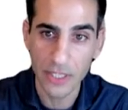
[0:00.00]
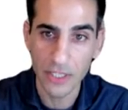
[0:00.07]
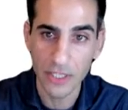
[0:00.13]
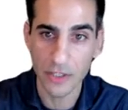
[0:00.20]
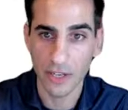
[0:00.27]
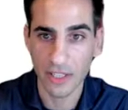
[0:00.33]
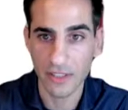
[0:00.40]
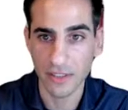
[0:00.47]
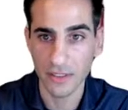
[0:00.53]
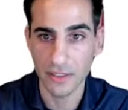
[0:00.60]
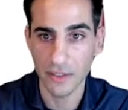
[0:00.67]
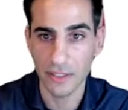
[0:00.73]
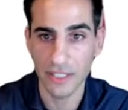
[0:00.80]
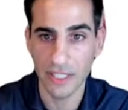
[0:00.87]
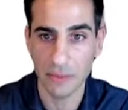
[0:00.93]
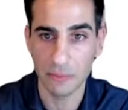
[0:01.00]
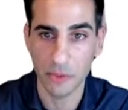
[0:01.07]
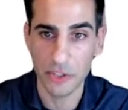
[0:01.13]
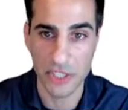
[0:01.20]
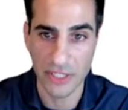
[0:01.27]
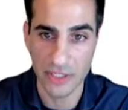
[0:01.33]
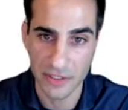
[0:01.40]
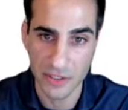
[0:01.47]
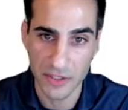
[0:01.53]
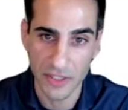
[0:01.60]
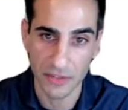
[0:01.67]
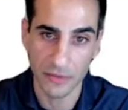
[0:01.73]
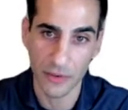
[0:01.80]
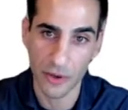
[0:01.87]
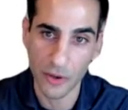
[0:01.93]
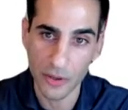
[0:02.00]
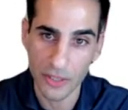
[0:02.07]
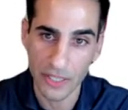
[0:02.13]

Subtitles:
you're actually looking at progenitors of all